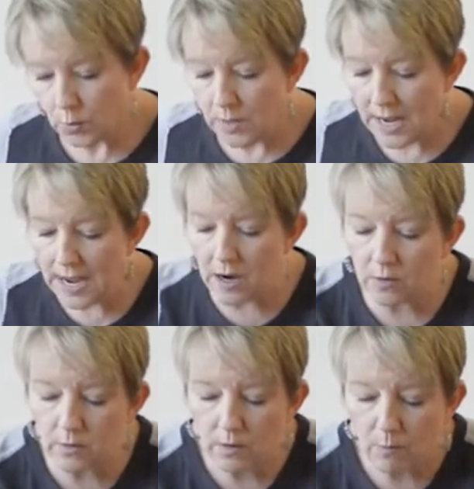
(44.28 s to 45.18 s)

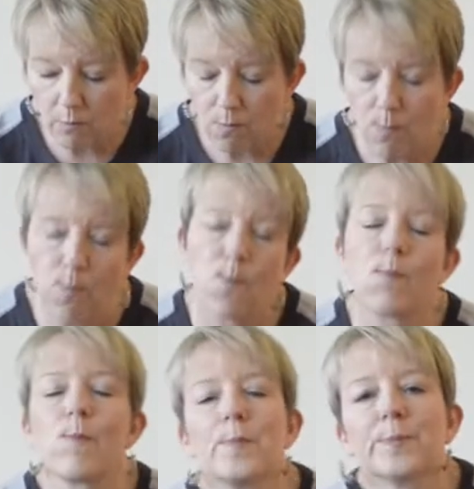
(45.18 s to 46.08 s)
now,
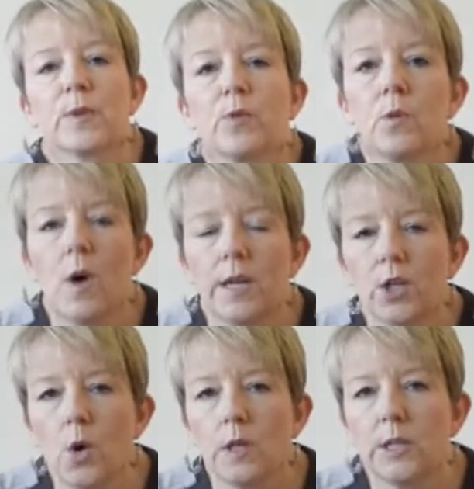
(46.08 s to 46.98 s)
if we want to go
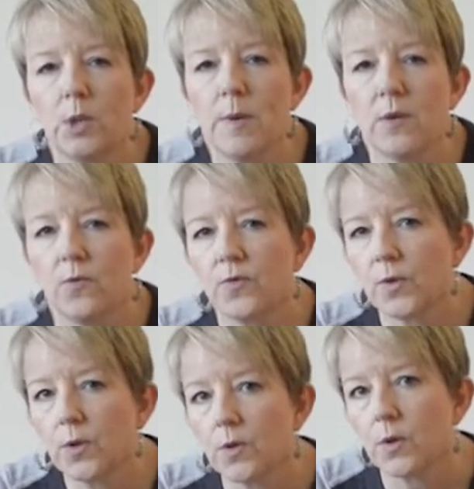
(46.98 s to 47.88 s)
a little bit
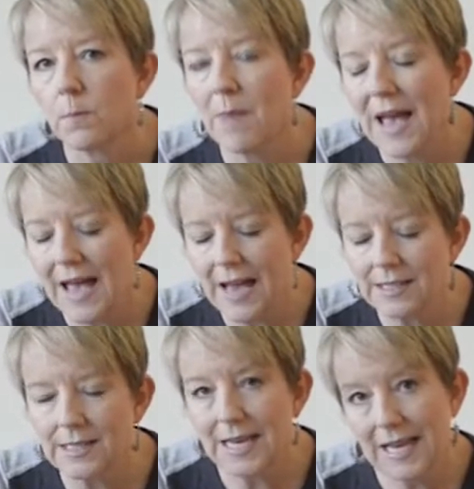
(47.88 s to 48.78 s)
further, past